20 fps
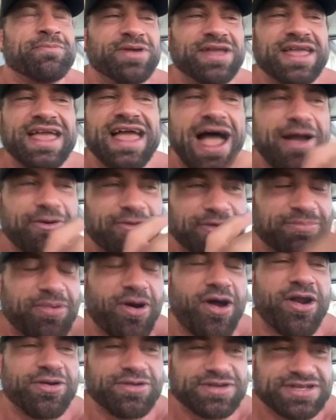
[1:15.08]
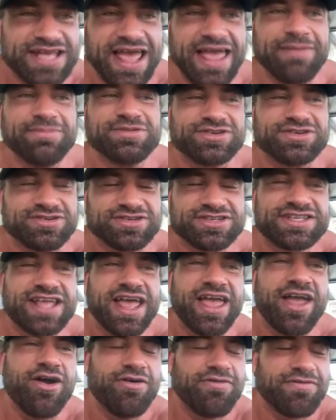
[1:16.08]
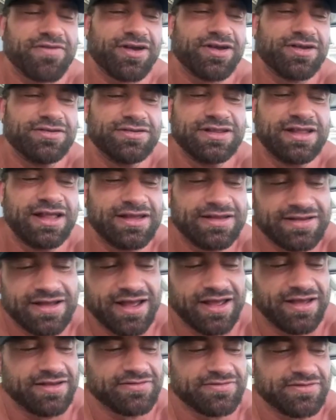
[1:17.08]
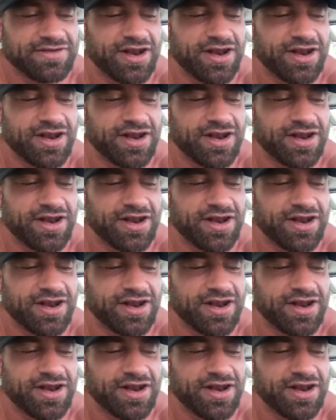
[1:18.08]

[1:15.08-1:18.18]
But yeah, I would borrow tapes or stay over at